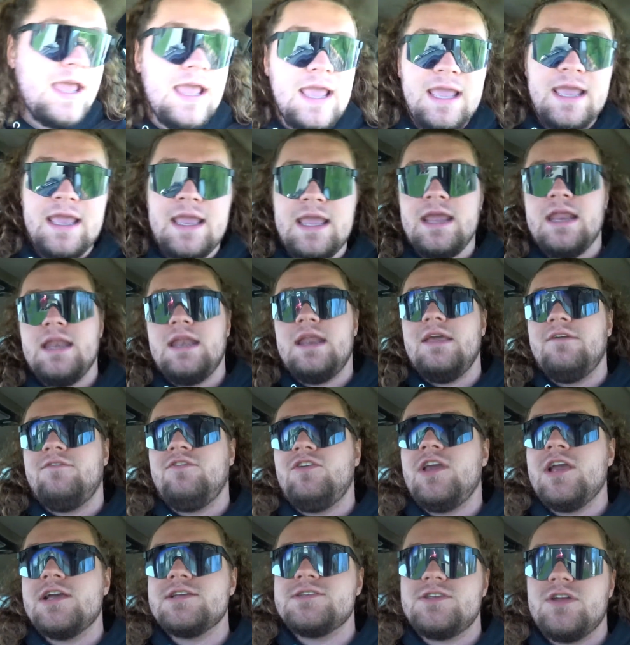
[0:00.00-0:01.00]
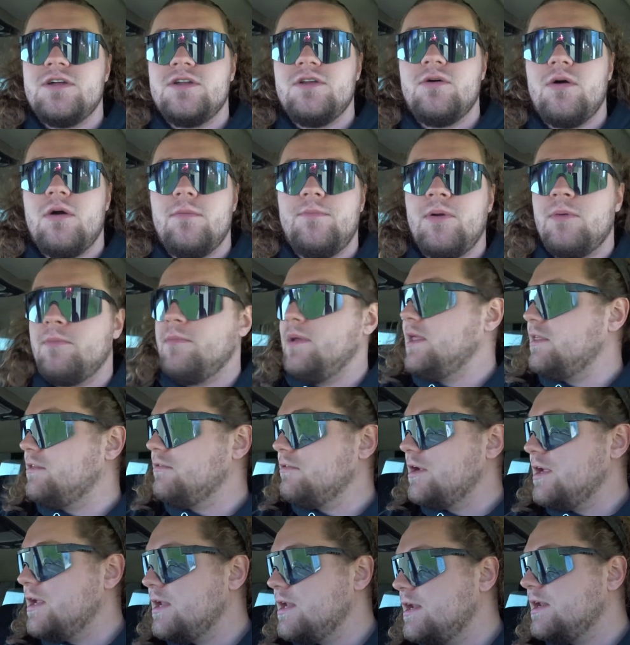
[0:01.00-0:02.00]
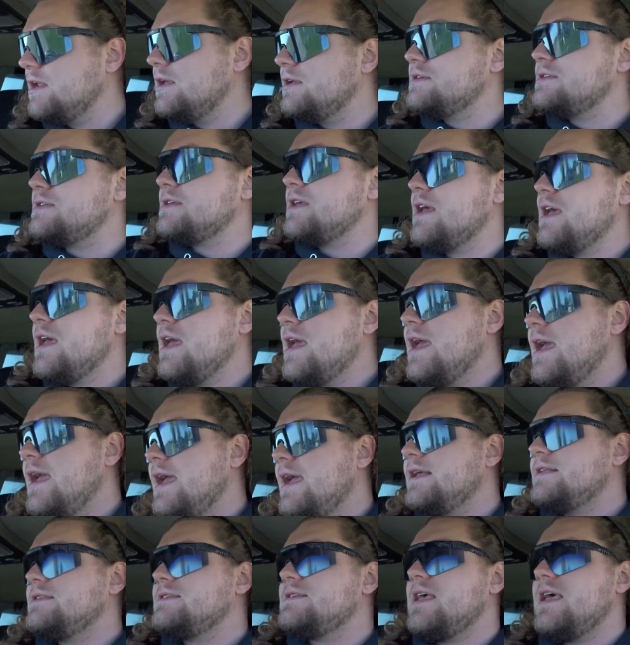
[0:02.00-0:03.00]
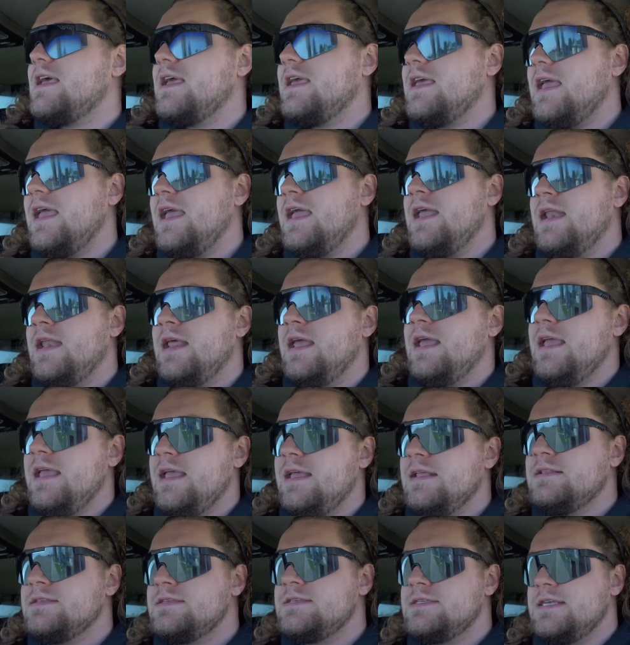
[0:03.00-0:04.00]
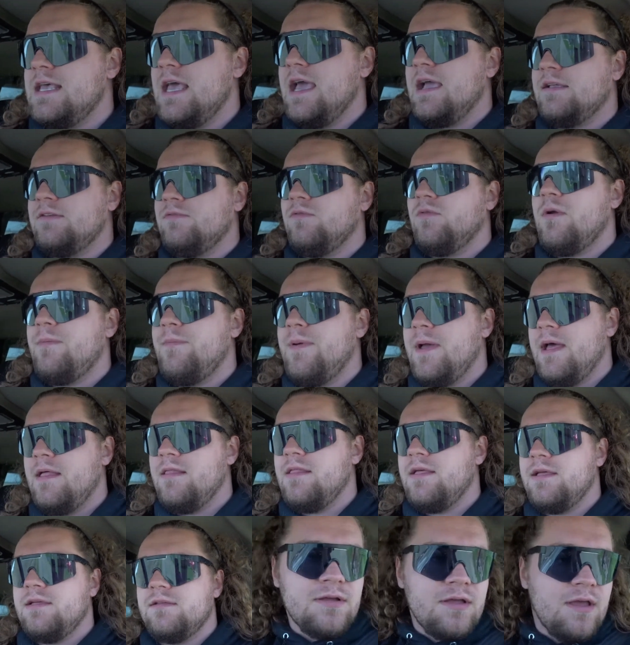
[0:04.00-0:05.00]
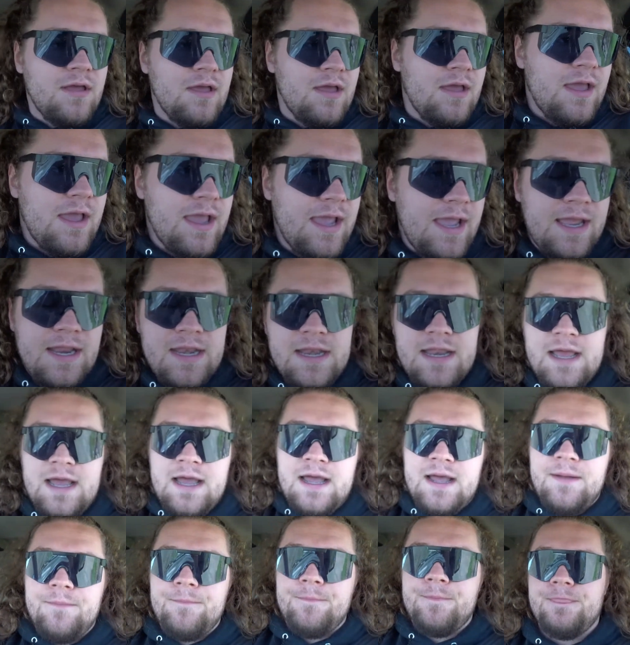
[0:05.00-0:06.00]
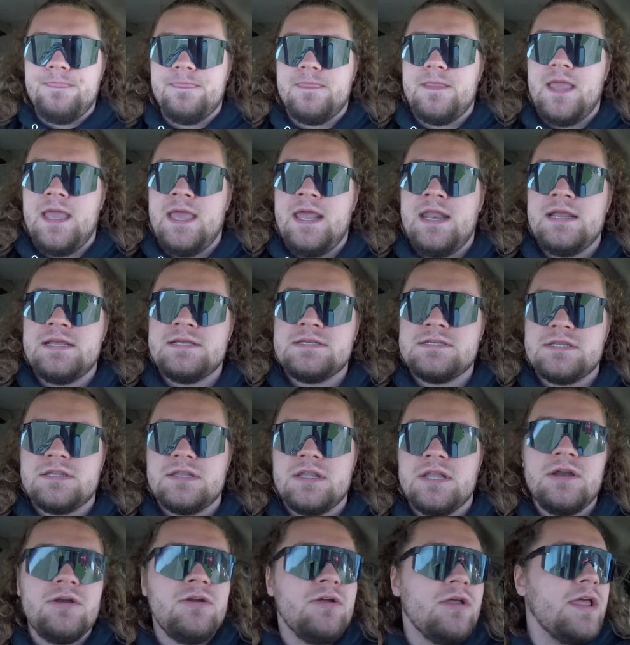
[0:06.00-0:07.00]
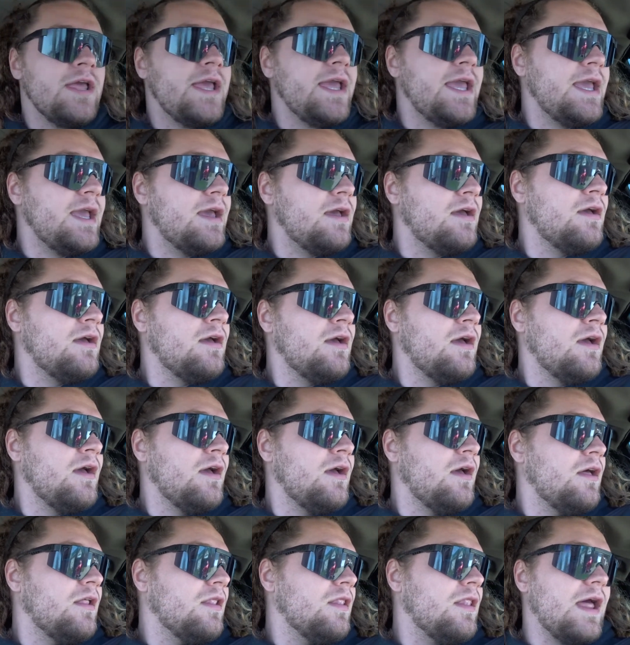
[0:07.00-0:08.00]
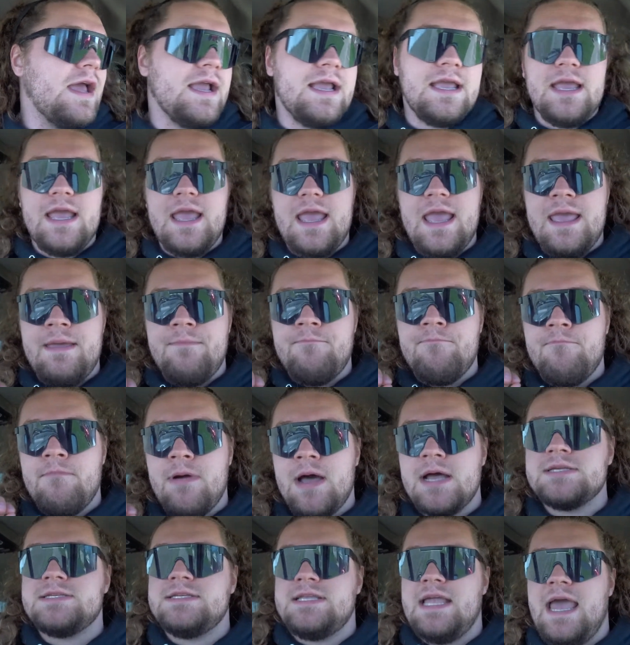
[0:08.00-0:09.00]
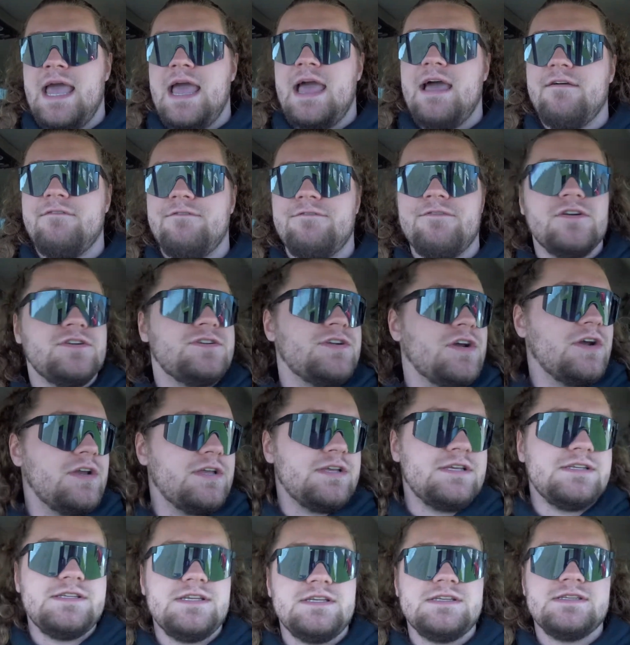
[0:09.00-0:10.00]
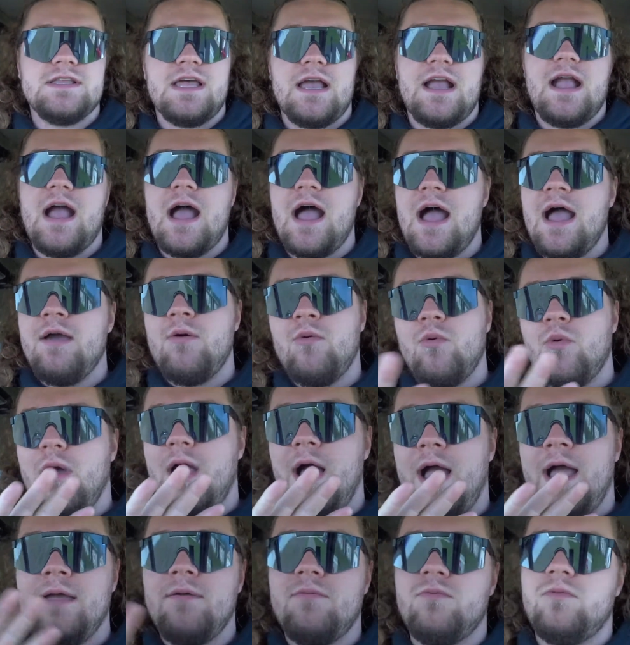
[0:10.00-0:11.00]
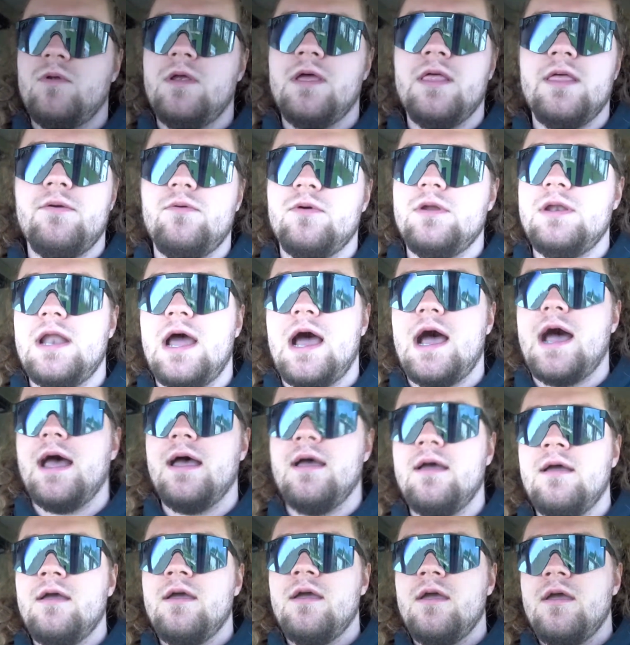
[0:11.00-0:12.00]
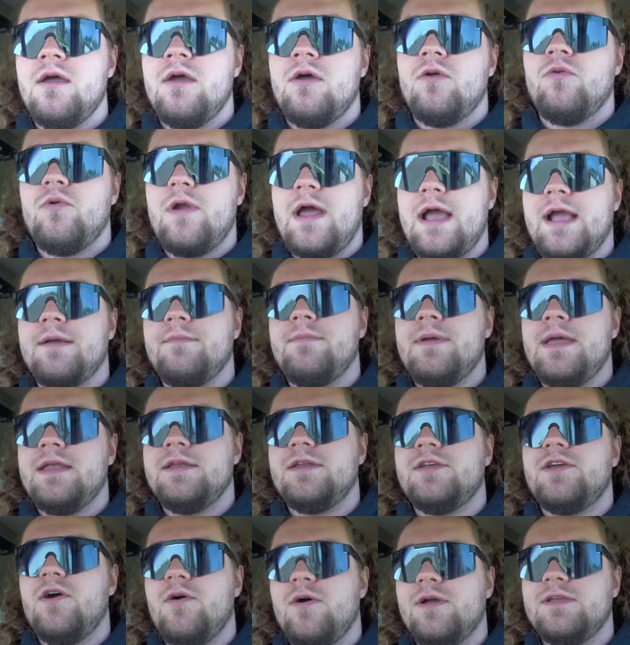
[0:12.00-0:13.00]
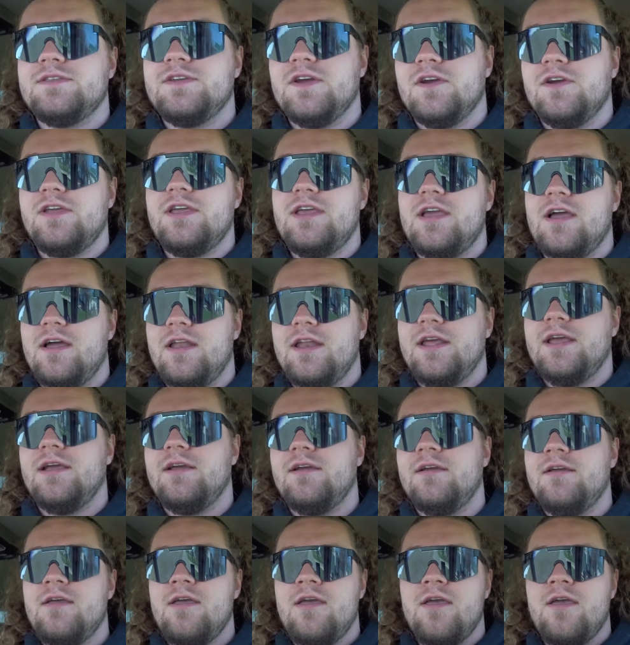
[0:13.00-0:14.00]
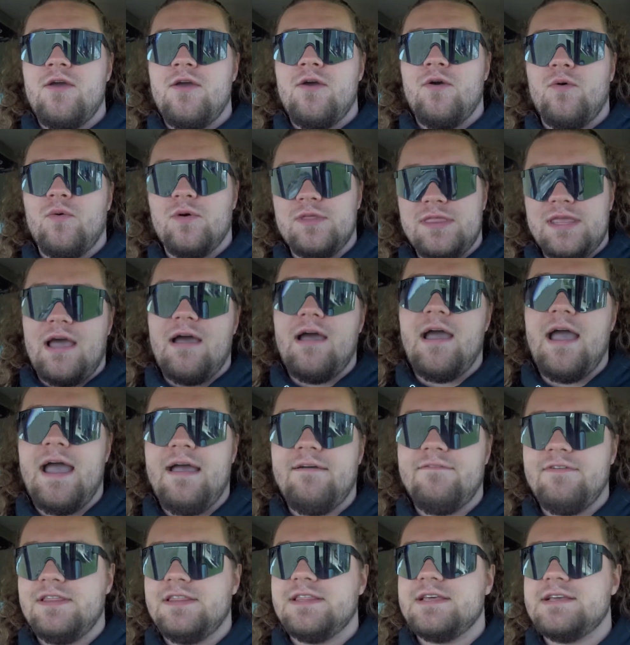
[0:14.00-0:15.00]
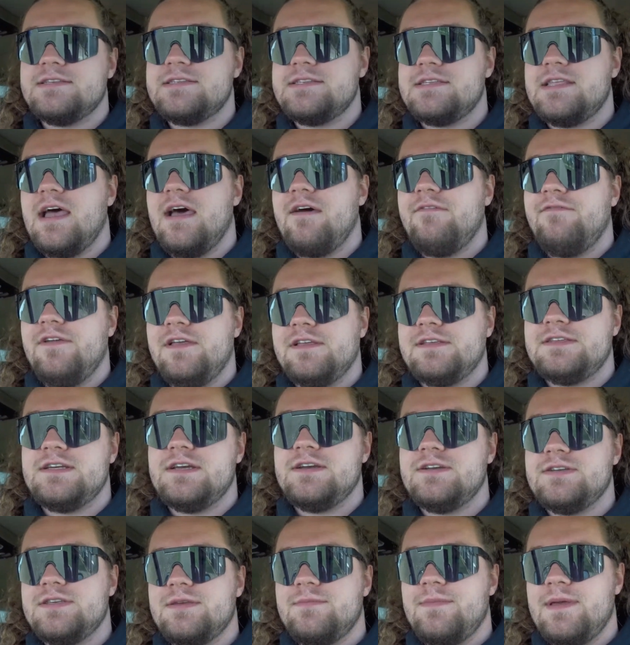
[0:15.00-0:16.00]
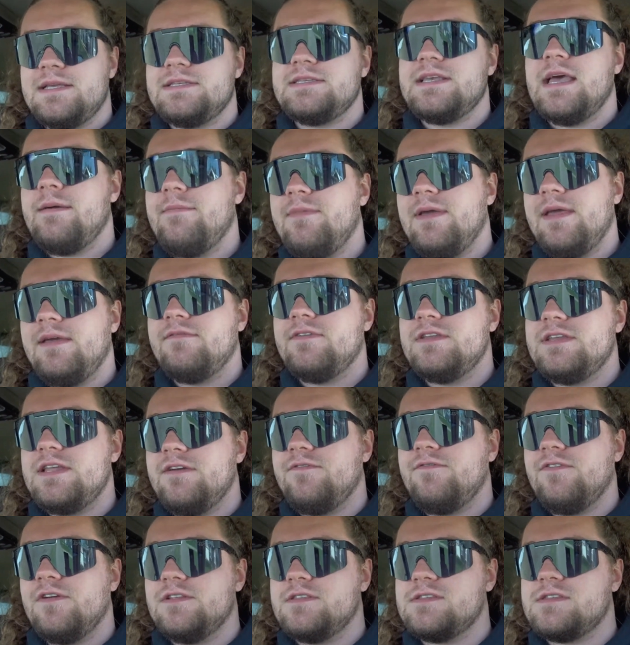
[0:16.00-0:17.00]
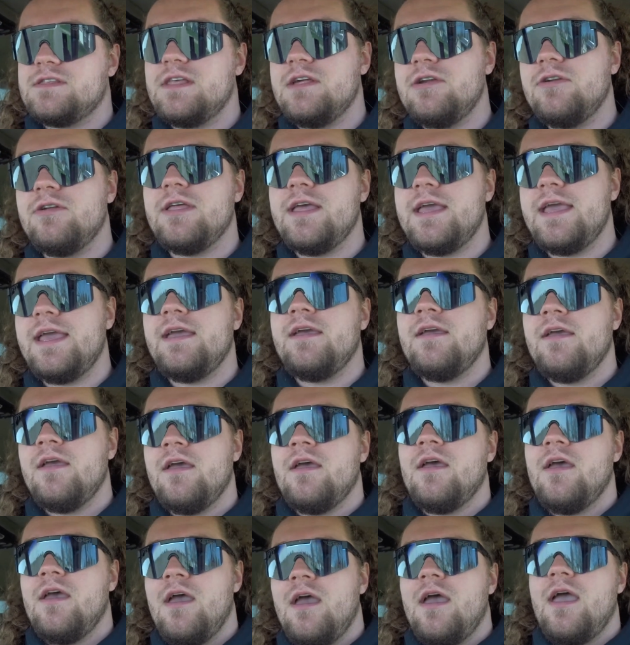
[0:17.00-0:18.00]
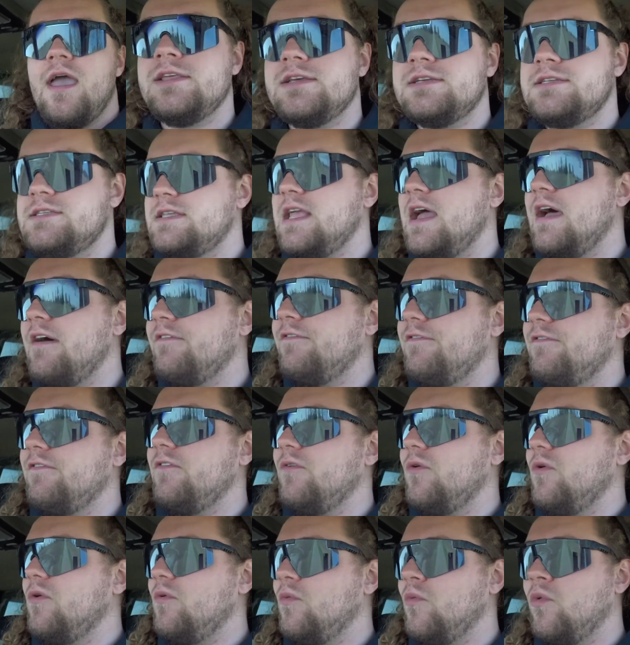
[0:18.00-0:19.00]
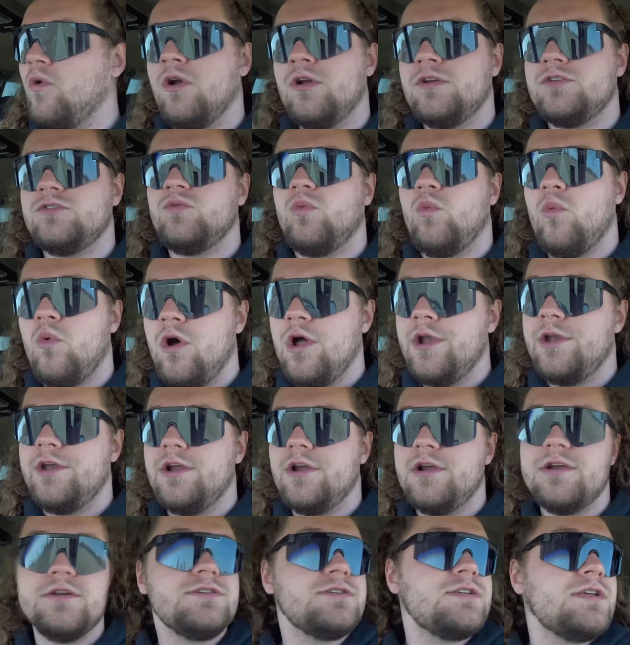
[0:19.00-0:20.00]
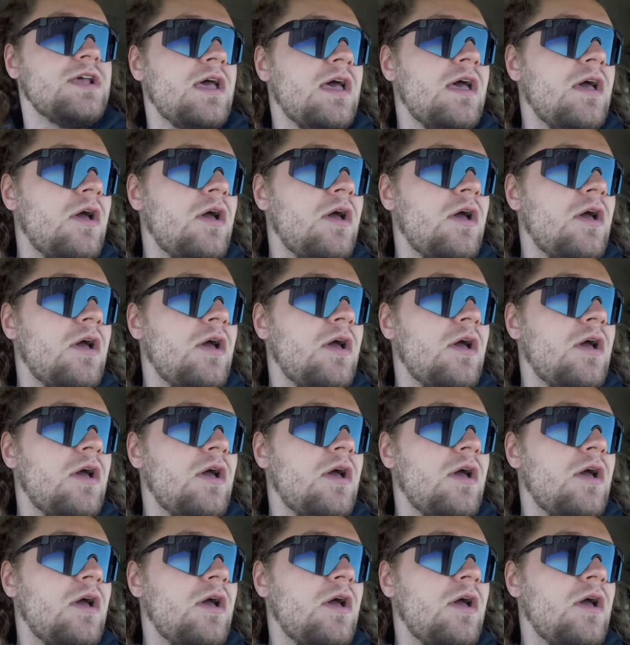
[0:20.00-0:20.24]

And if you guys don't know what Permethrin is, it's like an insect repellent, and it is literally like a must-have for turkey season. Like I really would not recommend going turkey hunting without having this stuff. It seriously makes that big of a difference. Literally, this stuff works wonders.